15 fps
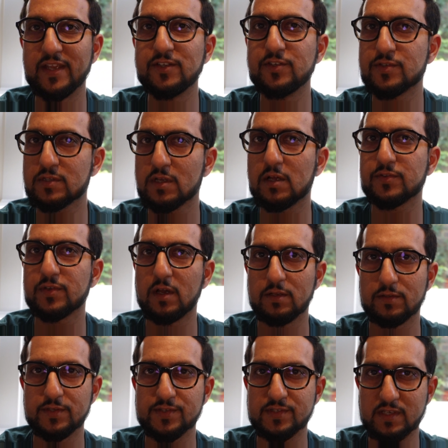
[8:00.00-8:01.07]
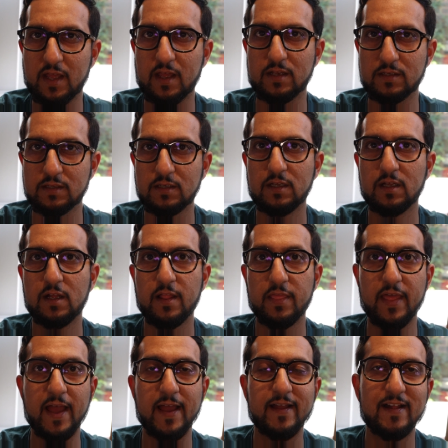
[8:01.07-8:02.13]
then you start to understand
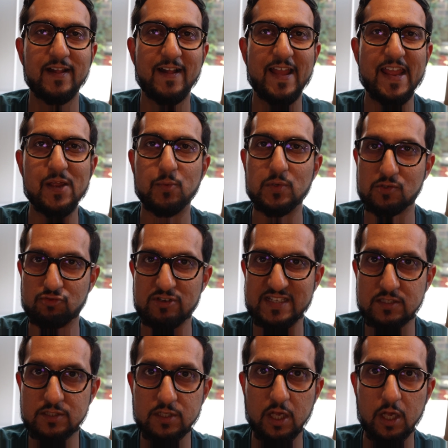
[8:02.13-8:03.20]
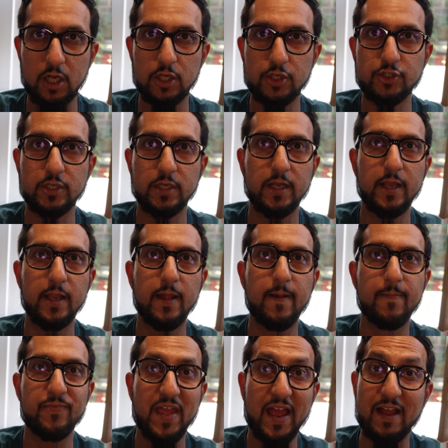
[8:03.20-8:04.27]
that it was research
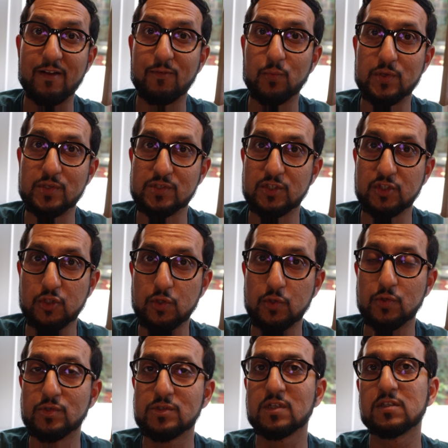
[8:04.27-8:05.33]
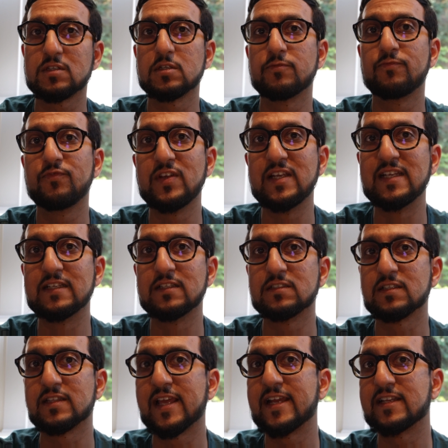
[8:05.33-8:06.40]
that was used to feed
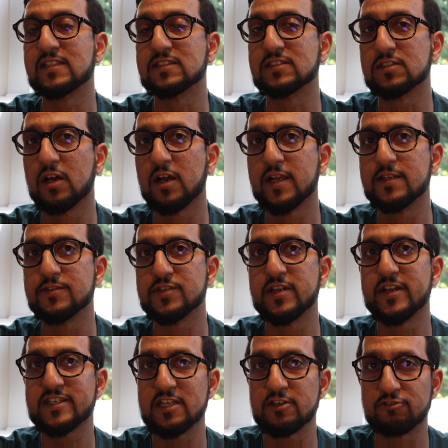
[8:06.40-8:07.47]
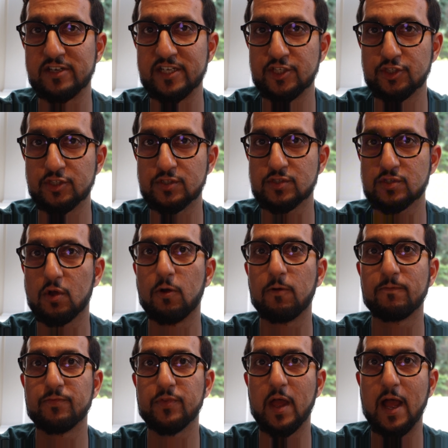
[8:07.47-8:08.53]
into their designs and iterations
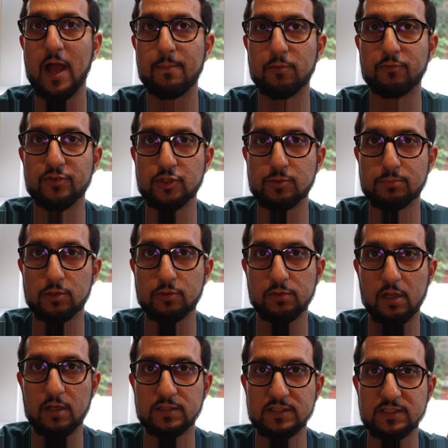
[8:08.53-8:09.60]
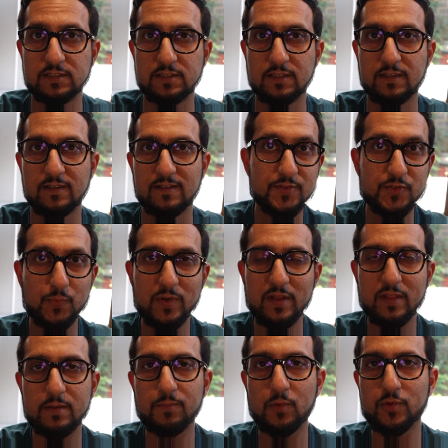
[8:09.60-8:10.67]
of the Apple Vision Pro glasses. So one
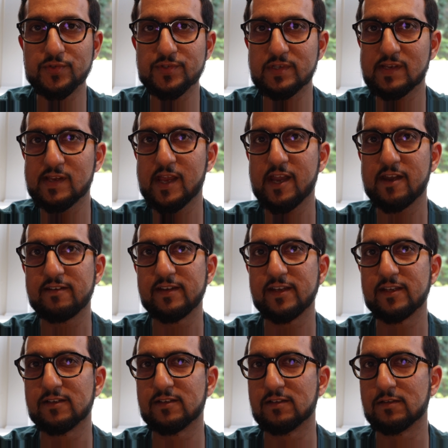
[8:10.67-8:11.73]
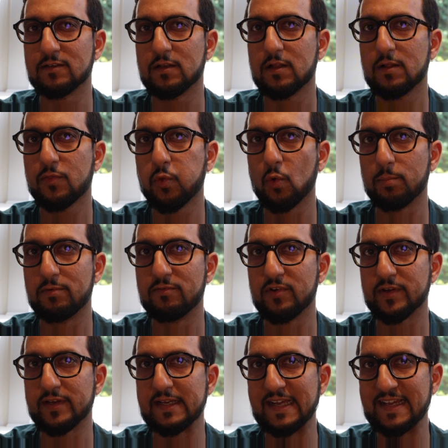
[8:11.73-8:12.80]
of the more scary and
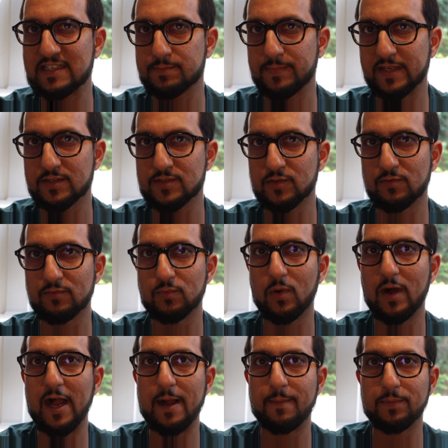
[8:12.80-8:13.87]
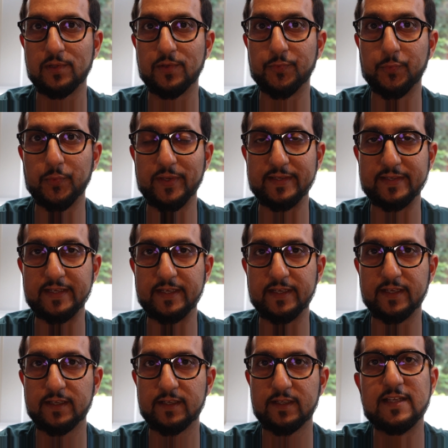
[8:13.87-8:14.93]
thought-provoking aspects of what Apple are doing
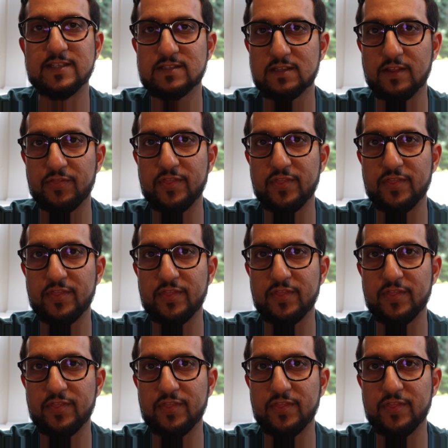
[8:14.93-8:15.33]
here is the